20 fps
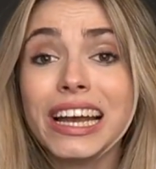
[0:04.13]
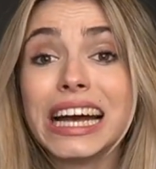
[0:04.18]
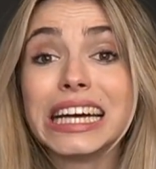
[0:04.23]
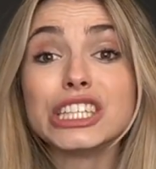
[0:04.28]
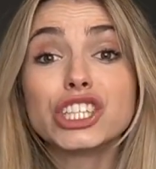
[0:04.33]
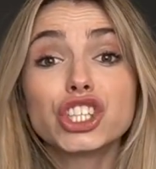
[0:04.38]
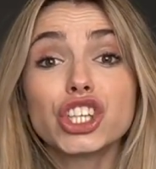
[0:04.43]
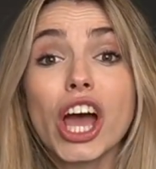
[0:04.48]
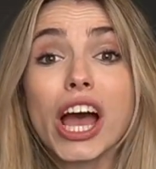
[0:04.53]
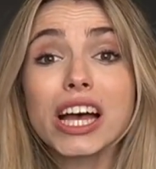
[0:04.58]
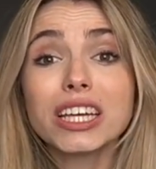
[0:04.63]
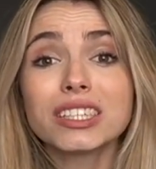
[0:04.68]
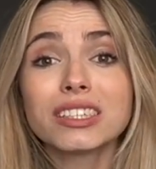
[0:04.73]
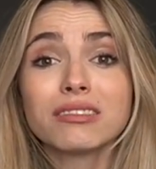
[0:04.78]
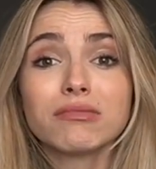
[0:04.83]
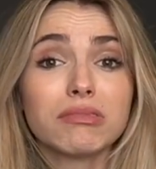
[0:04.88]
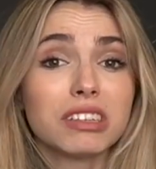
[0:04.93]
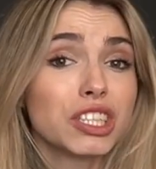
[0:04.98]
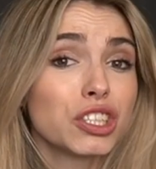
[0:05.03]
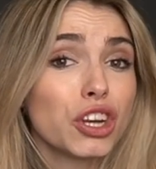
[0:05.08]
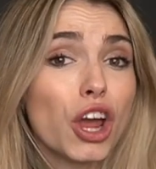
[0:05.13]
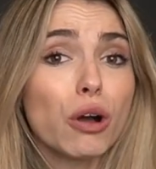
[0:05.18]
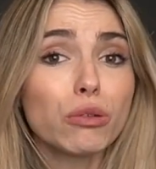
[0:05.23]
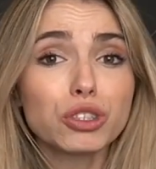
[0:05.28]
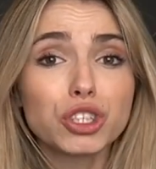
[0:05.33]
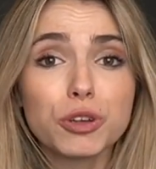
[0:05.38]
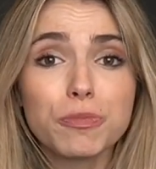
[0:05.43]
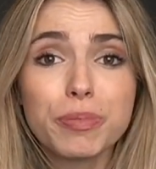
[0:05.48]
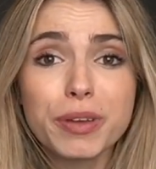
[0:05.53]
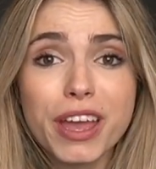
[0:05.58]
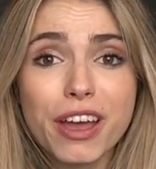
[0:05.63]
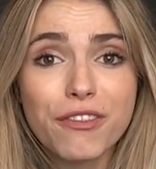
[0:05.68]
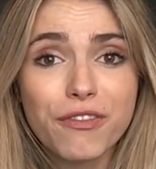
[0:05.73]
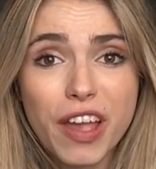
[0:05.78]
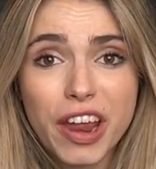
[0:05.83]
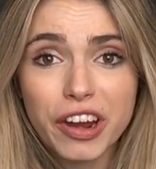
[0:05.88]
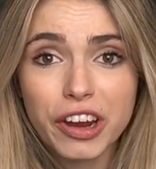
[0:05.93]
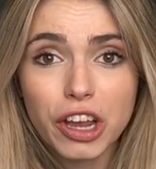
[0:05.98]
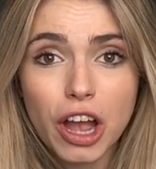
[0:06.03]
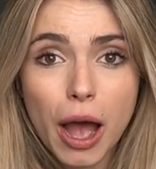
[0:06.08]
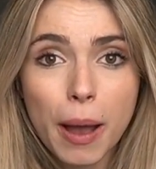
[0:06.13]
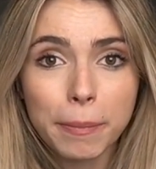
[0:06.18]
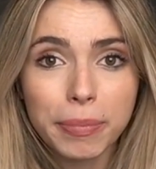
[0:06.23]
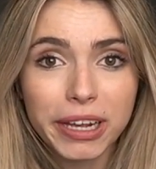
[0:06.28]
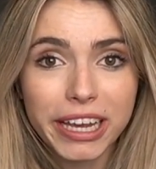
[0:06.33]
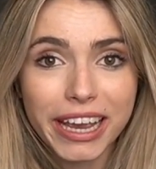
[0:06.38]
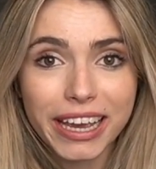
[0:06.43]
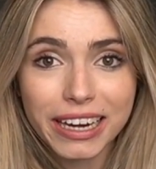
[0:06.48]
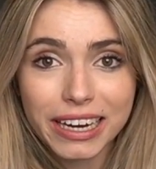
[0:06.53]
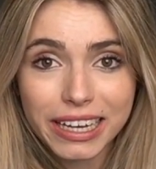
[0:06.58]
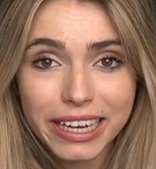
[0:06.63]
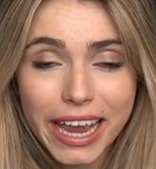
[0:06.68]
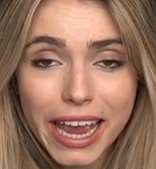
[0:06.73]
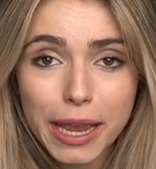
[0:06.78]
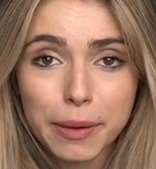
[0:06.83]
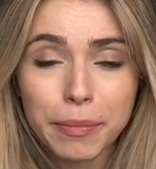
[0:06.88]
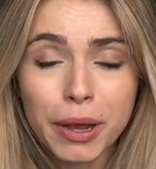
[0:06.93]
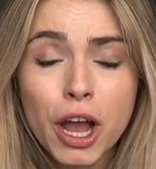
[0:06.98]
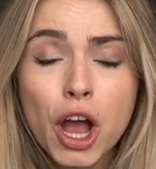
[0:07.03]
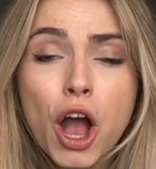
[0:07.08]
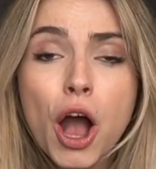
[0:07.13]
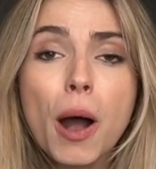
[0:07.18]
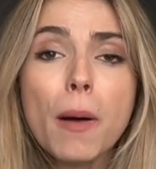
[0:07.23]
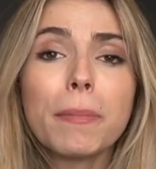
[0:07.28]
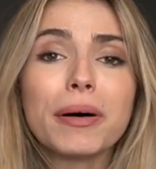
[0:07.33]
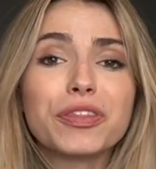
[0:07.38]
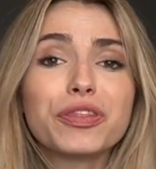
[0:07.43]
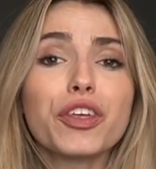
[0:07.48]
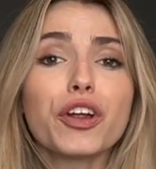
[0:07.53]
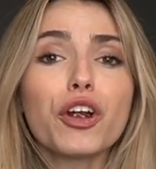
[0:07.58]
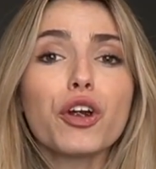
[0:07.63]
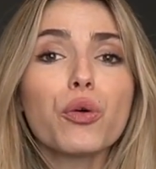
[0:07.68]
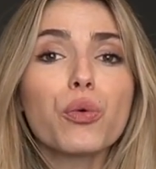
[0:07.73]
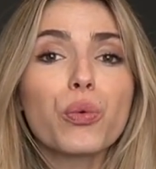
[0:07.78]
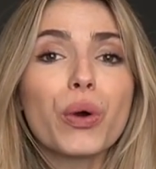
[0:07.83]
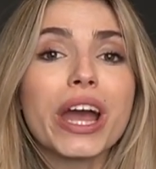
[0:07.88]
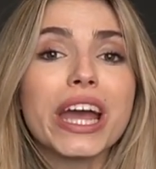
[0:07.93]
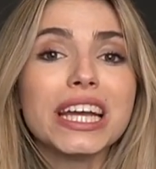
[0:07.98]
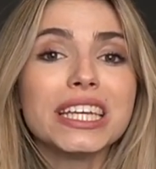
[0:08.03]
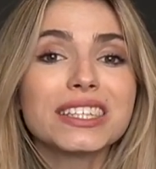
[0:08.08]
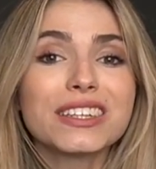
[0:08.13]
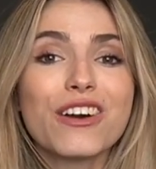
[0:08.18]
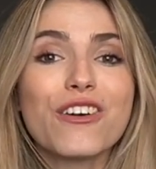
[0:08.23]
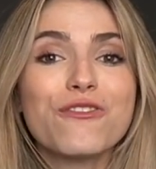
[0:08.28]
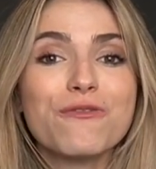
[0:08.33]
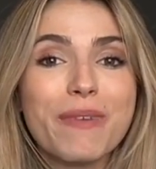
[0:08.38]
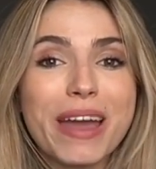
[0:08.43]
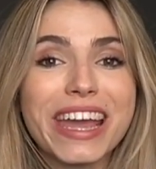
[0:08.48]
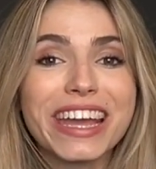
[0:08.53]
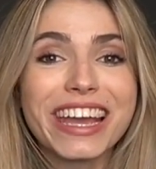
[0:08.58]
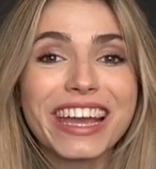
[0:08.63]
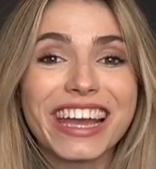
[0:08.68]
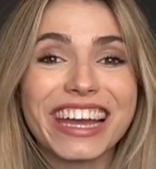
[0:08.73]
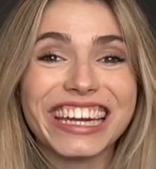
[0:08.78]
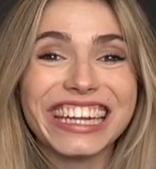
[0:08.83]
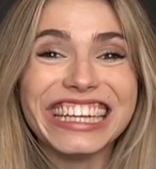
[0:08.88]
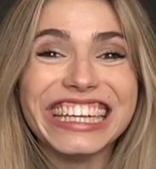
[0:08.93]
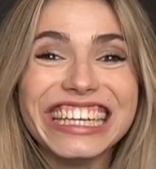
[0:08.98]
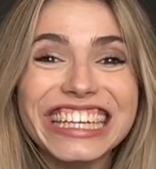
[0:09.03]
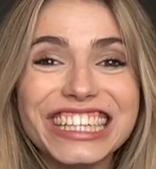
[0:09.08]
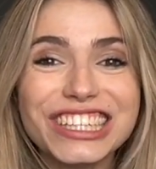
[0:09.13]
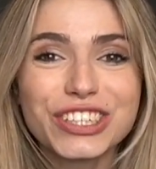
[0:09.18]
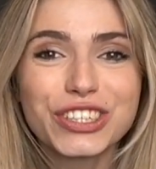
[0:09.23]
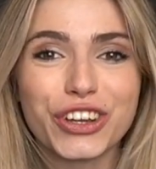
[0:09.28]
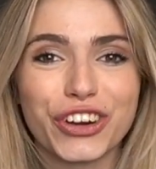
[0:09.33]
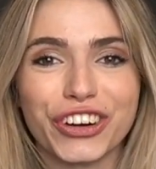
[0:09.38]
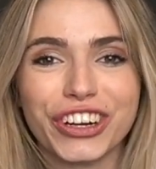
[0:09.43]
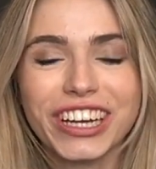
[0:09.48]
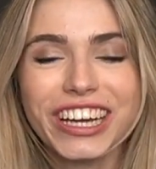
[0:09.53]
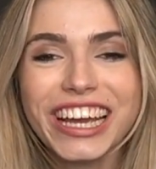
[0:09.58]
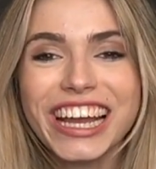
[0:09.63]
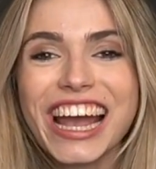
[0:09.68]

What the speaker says: And chess is known to be a very complicated game, but there are ways of making it easier.